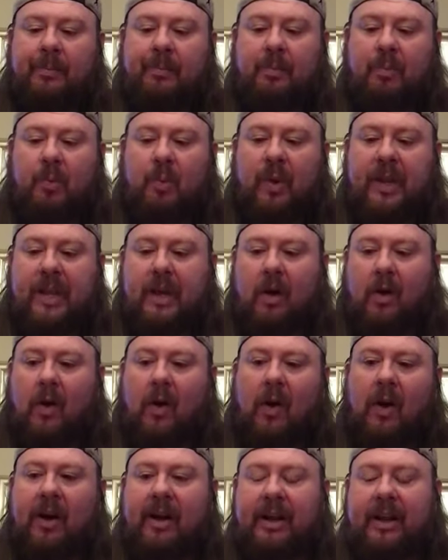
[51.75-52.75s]
we
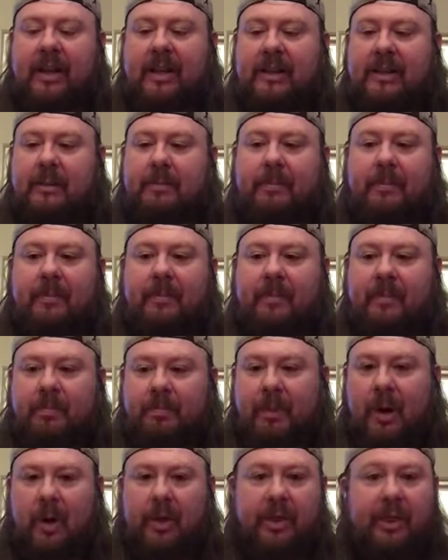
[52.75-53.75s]
are in the
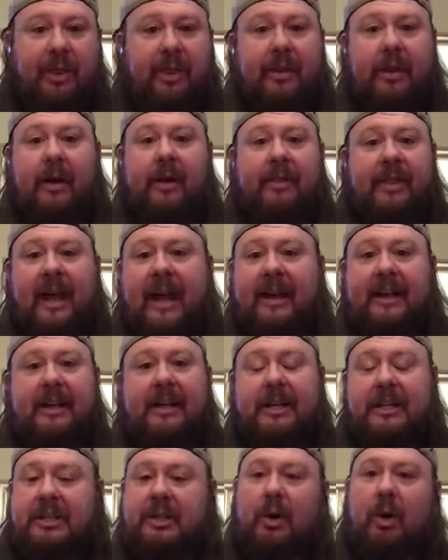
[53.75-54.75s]
month that
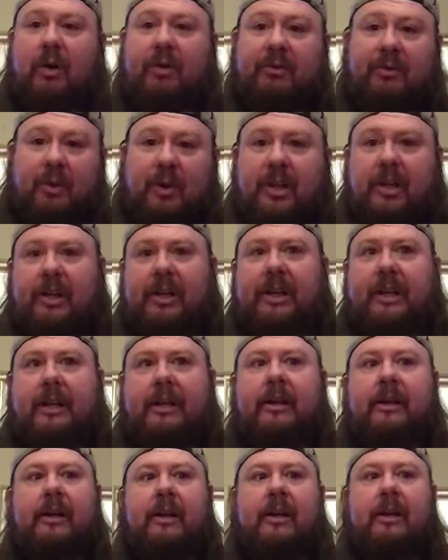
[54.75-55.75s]
kicks off
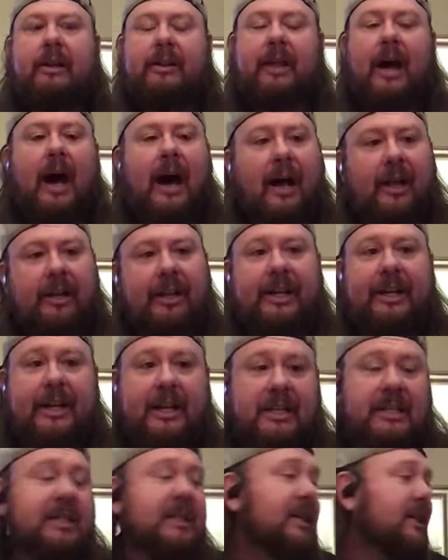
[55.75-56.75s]
really the holiday
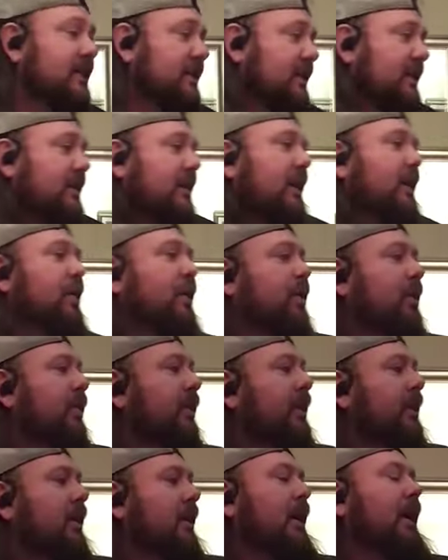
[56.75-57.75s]
season, though
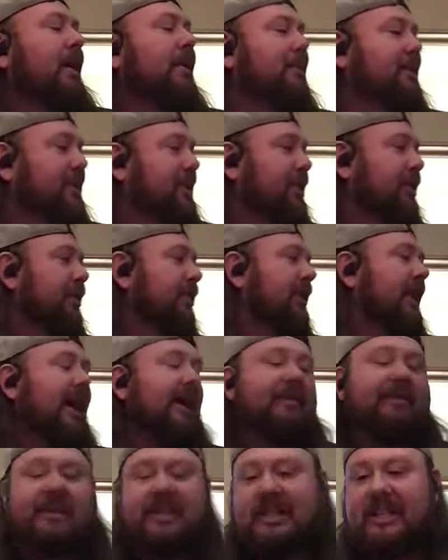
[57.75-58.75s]
I'm sure a lot
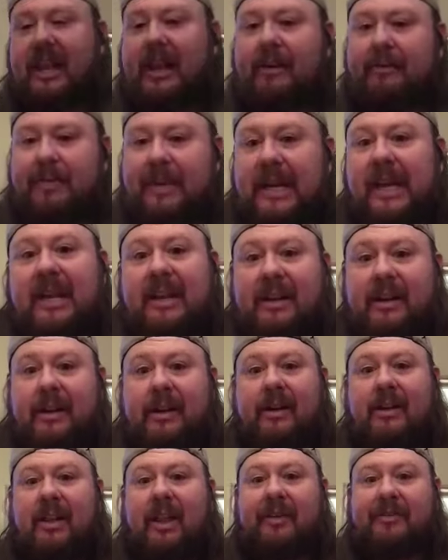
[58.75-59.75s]
of us that have been
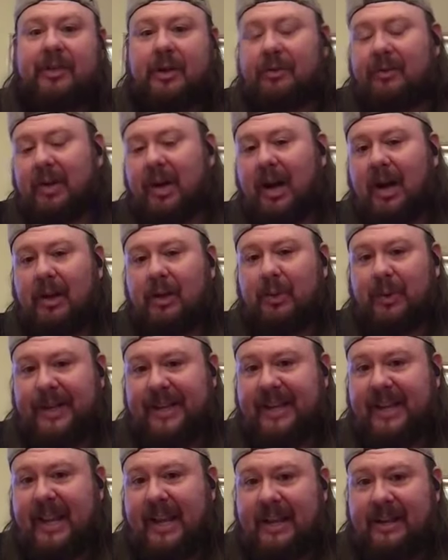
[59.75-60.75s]
eating leftover
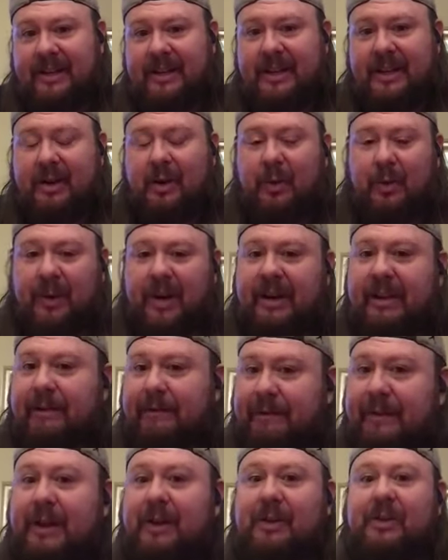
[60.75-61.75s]
Halloween candy already
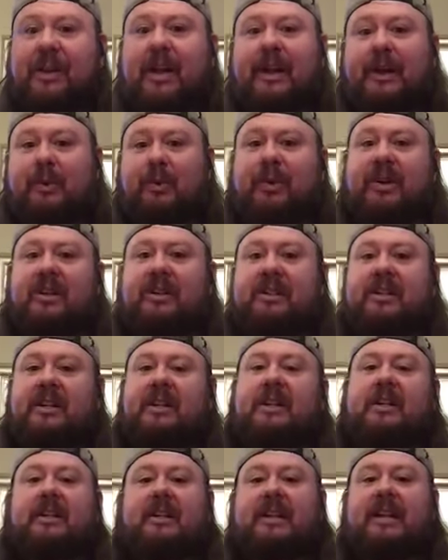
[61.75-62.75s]
feel like we're
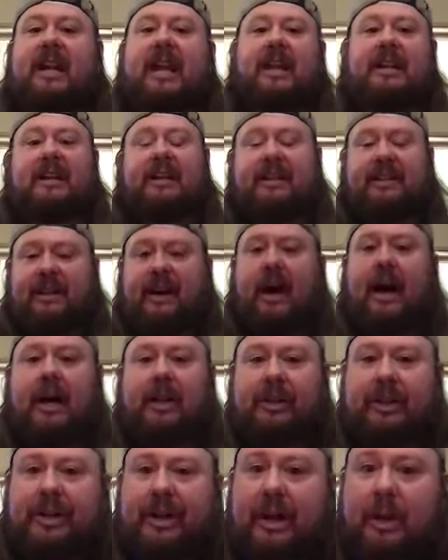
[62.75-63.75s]
gaining the
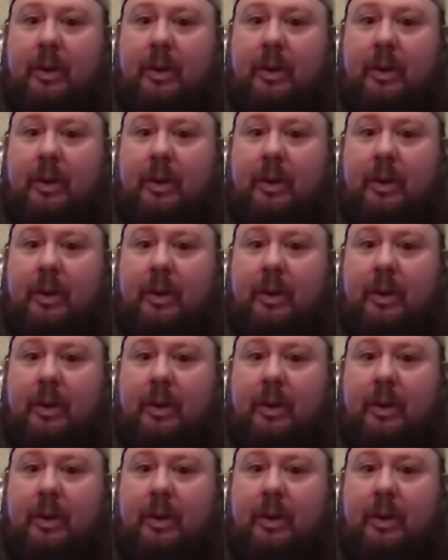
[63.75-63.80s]
holiday